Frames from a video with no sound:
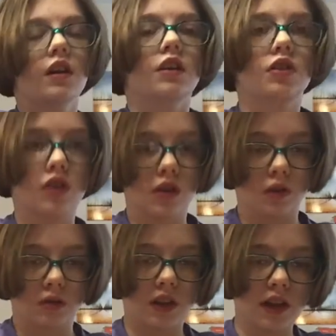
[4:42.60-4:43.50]

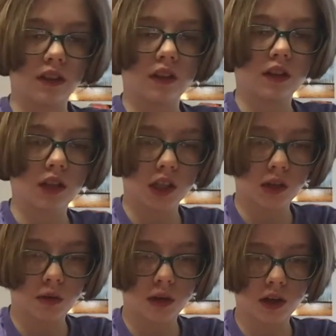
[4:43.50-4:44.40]
So then
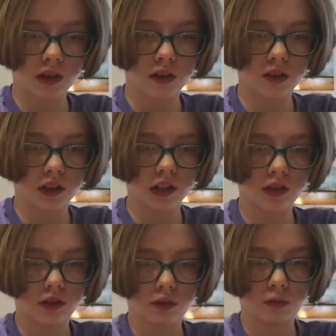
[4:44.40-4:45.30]
you are going
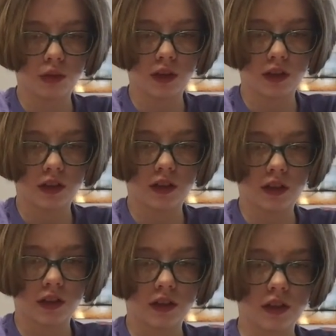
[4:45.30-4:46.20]
to put
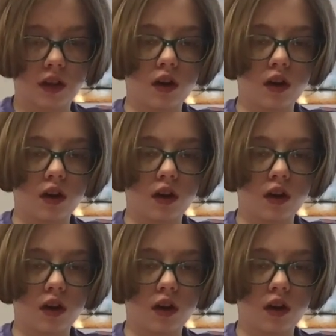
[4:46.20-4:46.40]
it